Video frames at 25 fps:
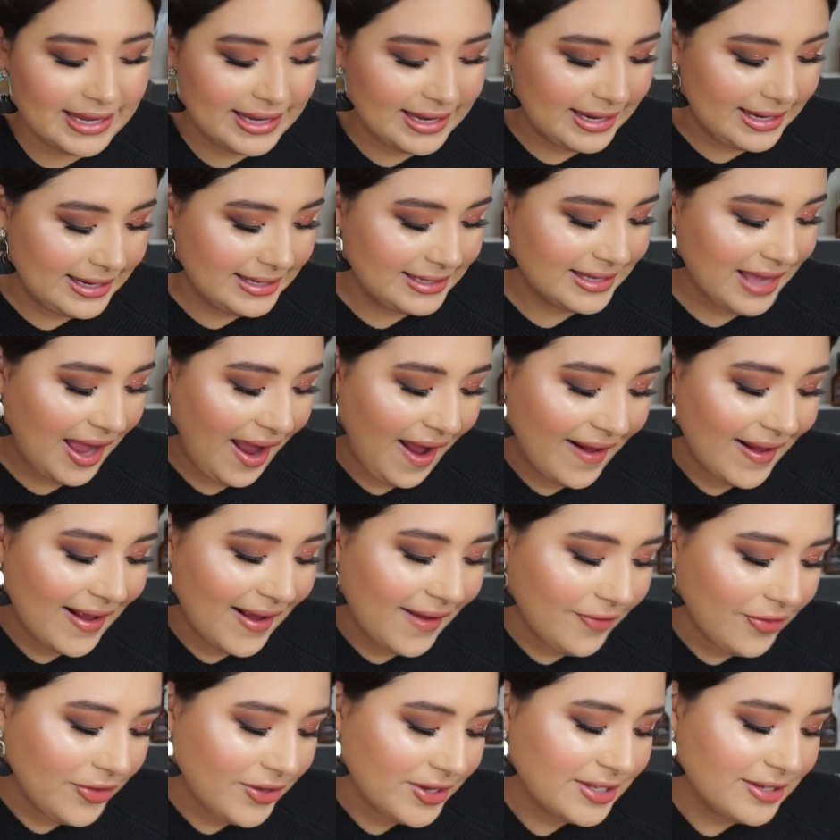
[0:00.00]
is I
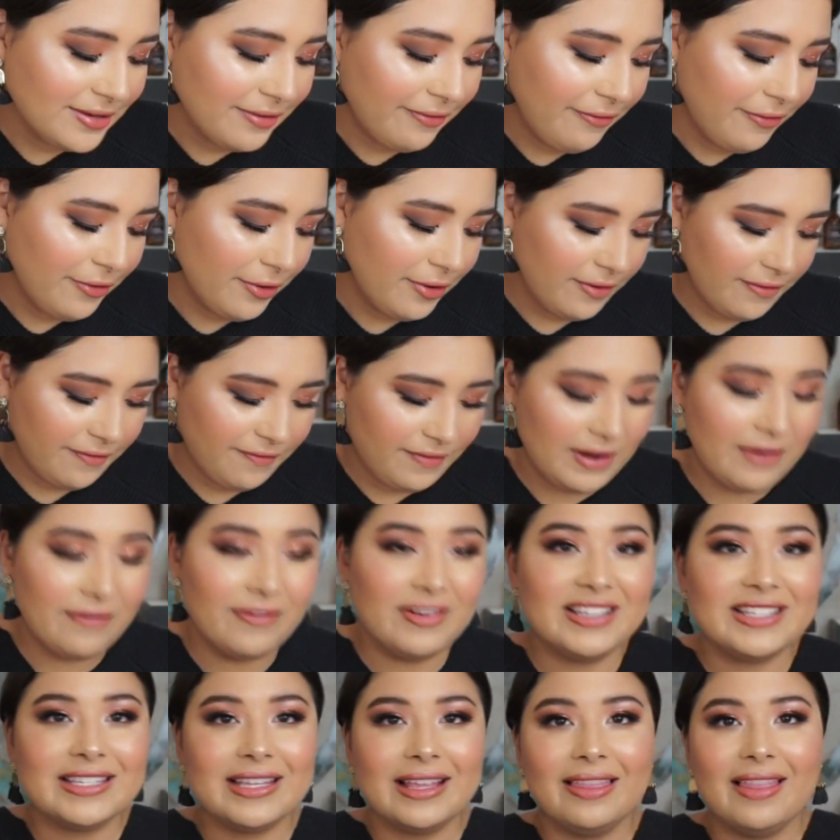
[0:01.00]
got the Sephora
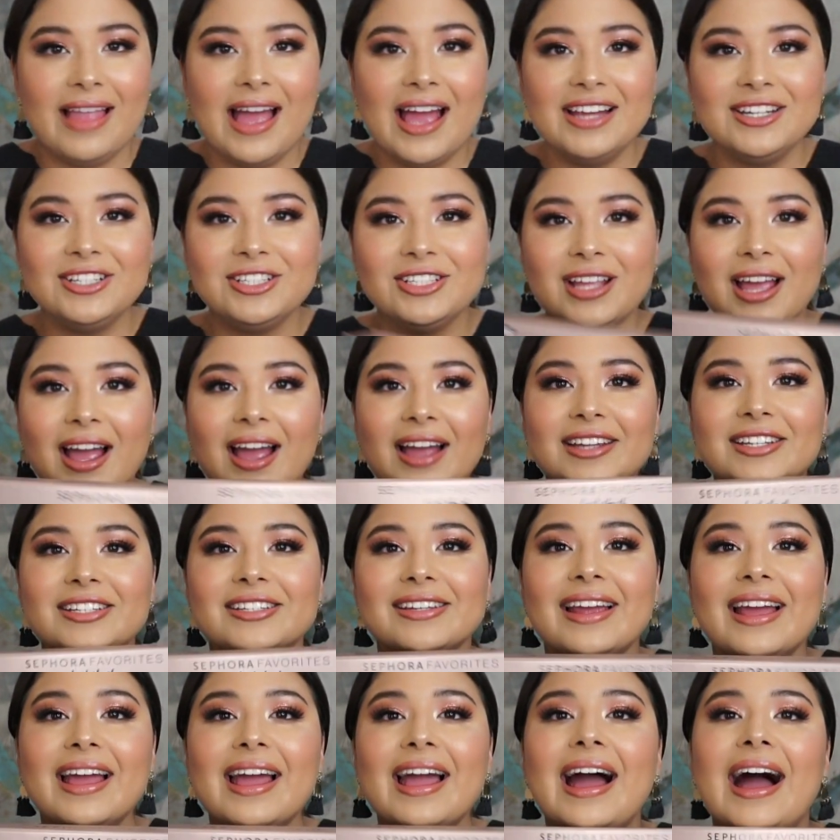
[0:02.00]
Favorites Lash Stash.